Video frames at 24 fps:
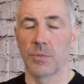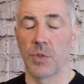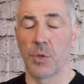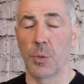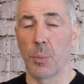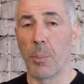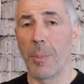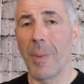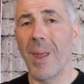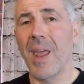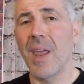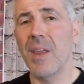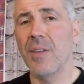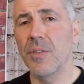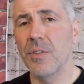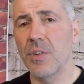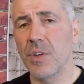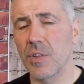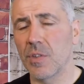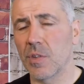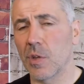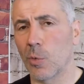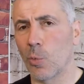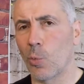The main
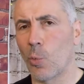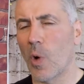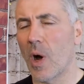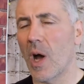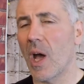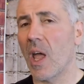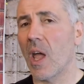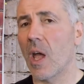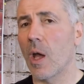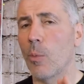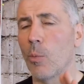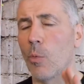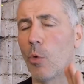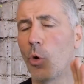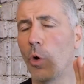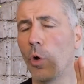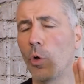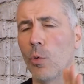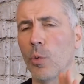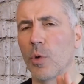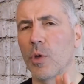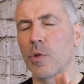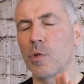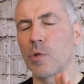reason why I'm
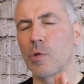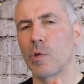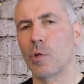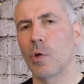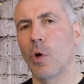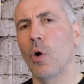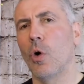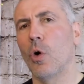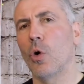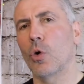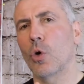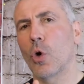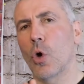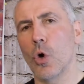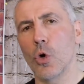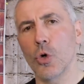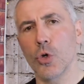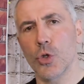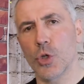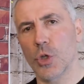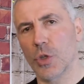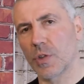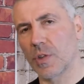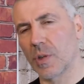always so
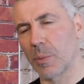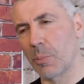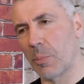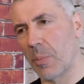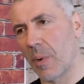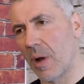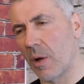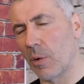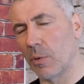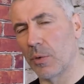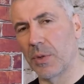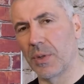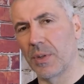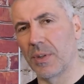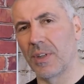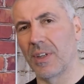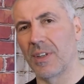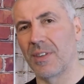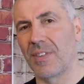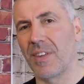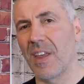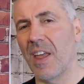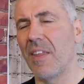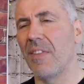cautious about
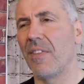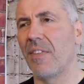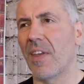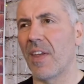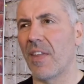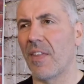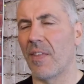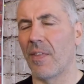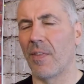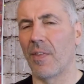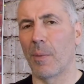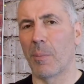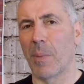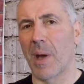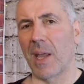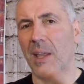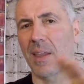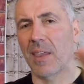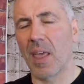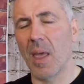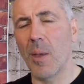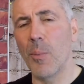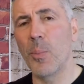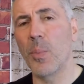the tent and my
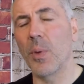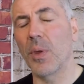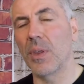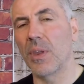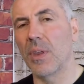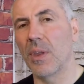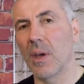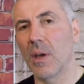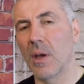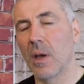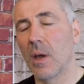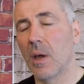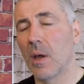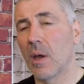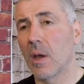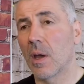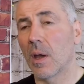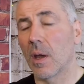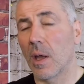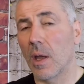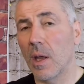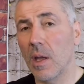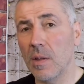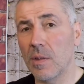camping gear,
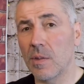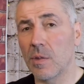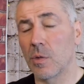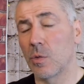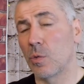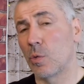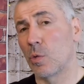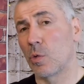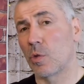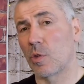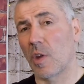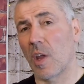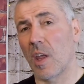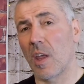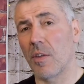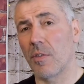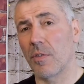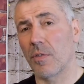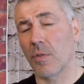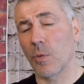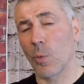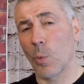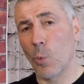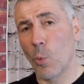it's to
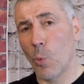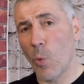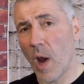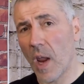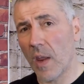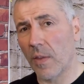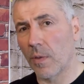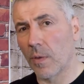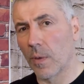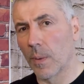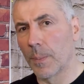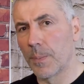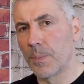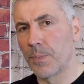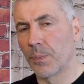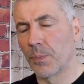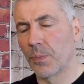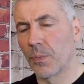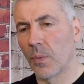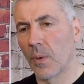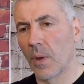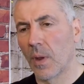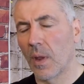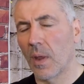save weight.
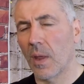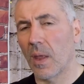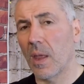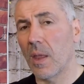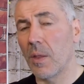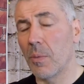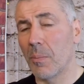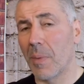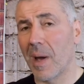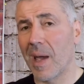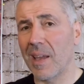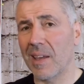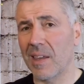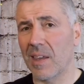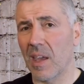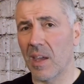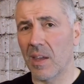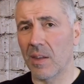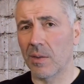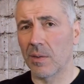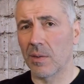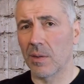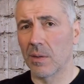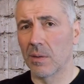In my
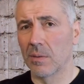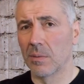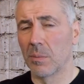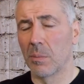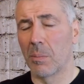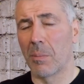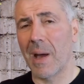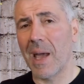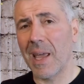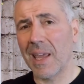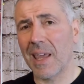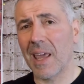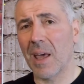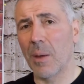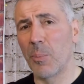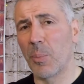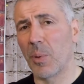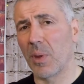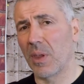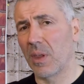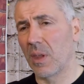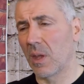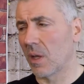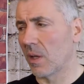case, my
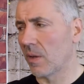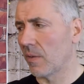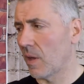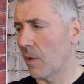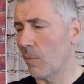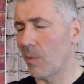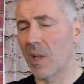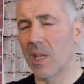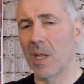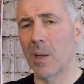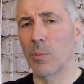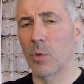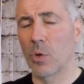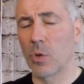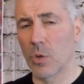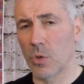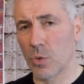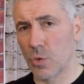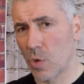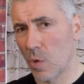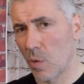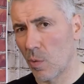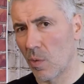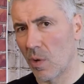camping gear, the one I'm
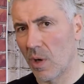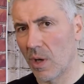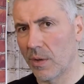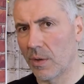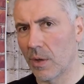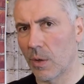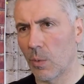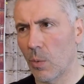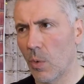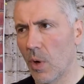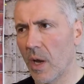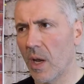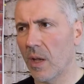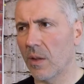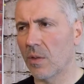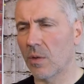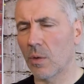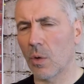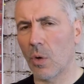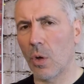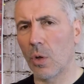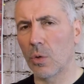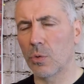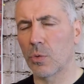gonna show you later,
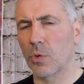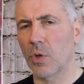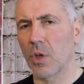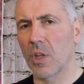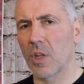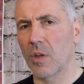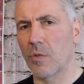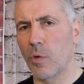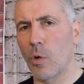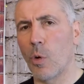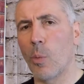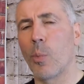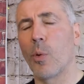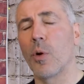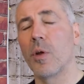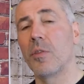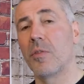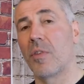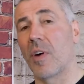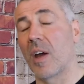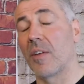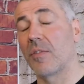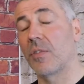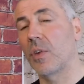weight altogether
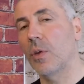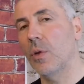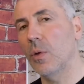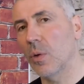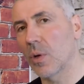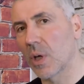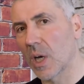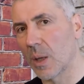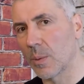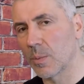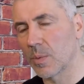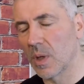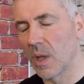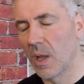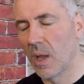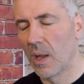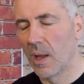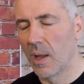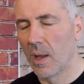4.5 kilograms.